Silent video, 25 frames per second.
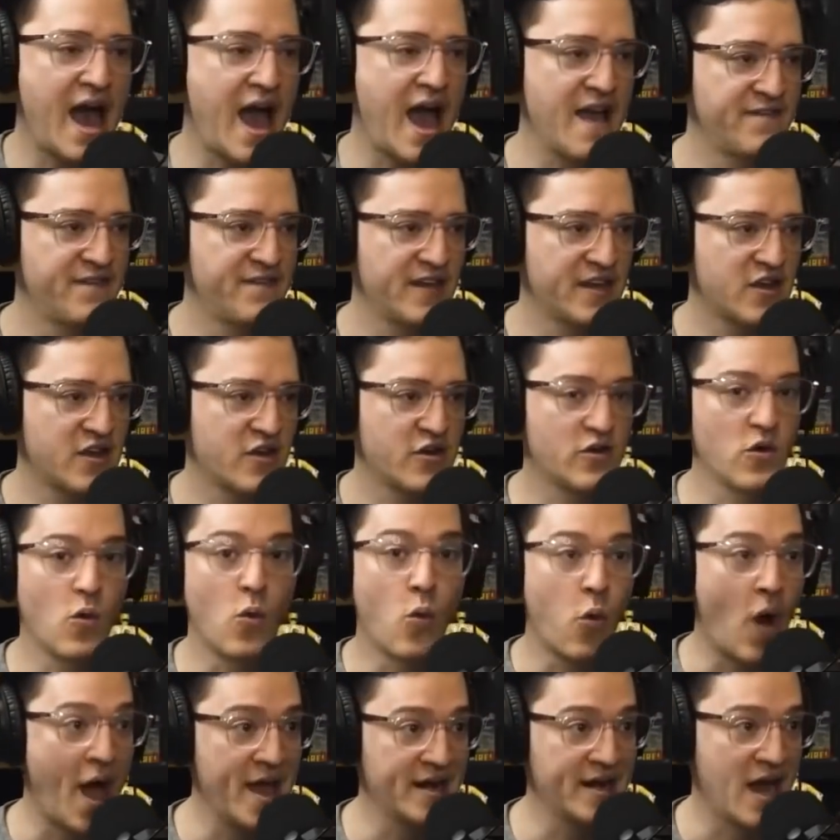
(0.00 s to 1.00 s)
I figured,
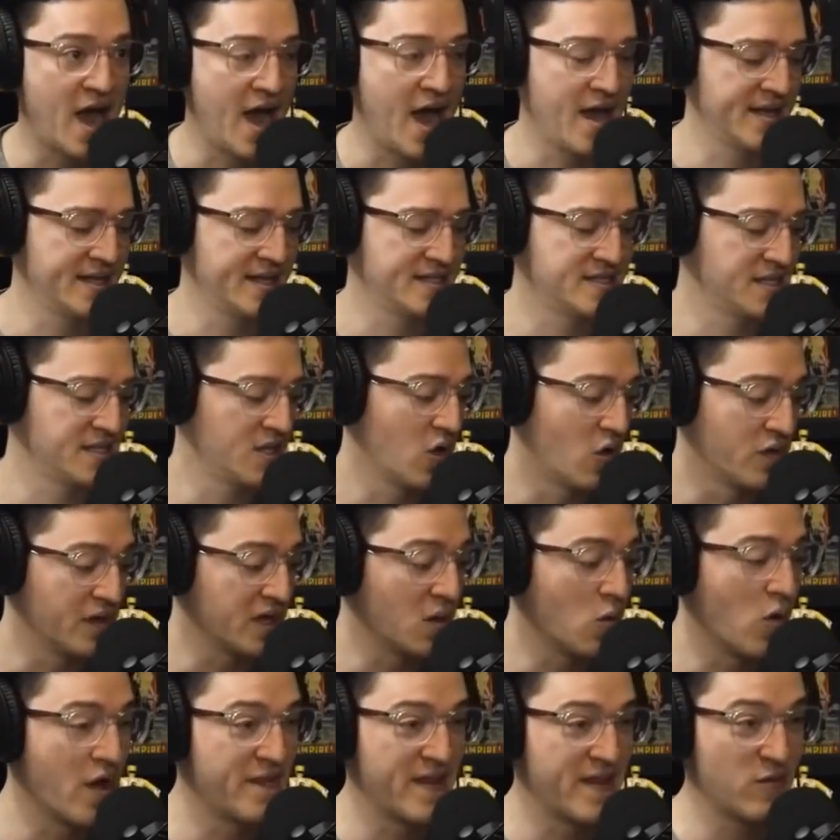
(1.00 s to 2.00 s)
why not? It's the
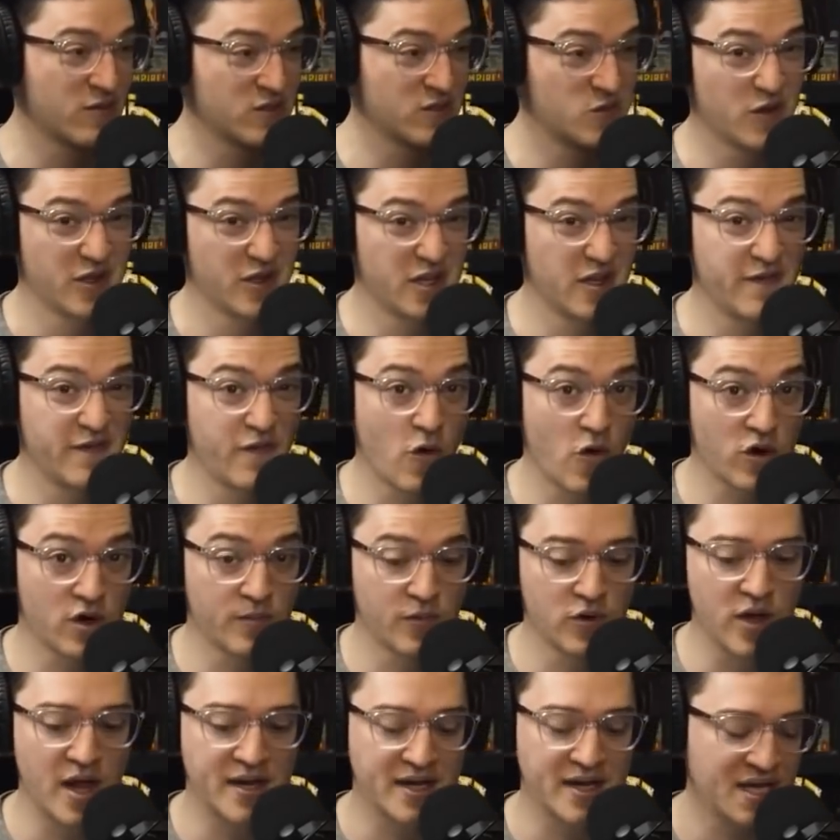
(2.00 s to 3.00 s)
only one that was really
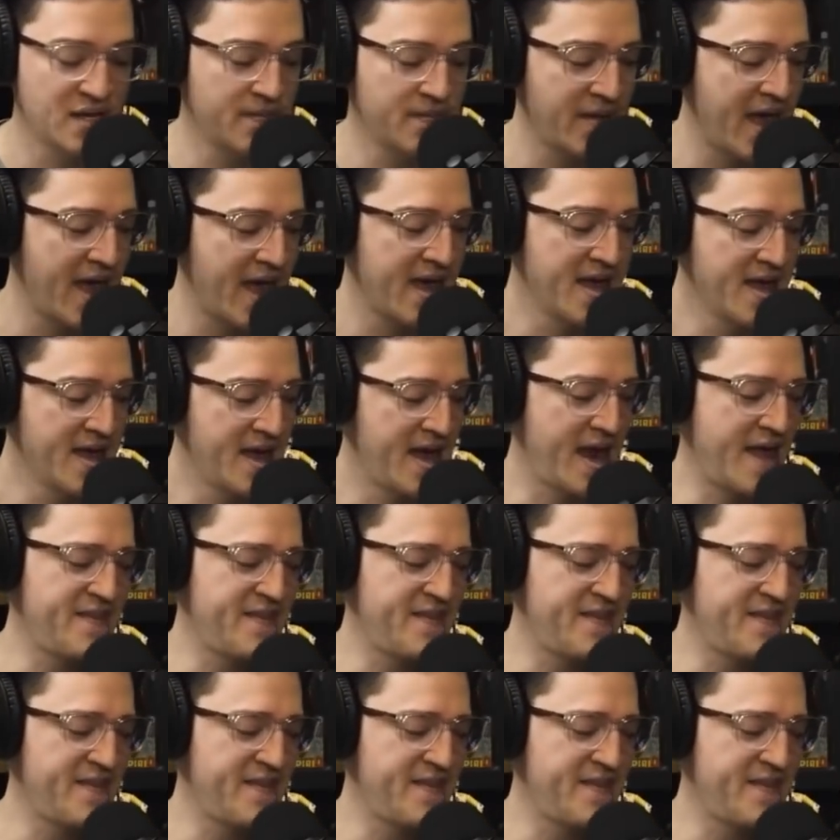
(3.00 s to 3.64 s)
affordable on eBay.